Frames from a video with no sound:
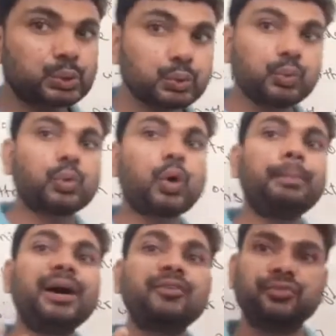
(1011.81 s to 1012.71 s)
2,
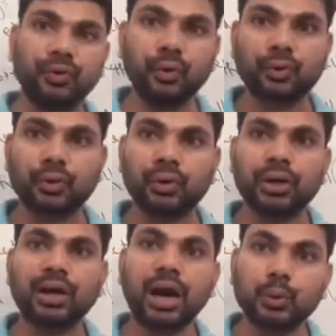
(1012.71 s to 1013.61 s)

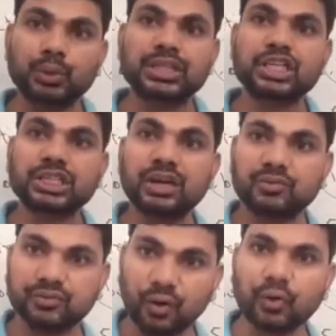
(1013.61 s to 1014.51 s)
4, outer shell
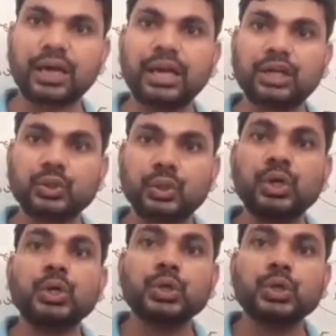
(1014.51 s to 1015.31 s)
4 electron.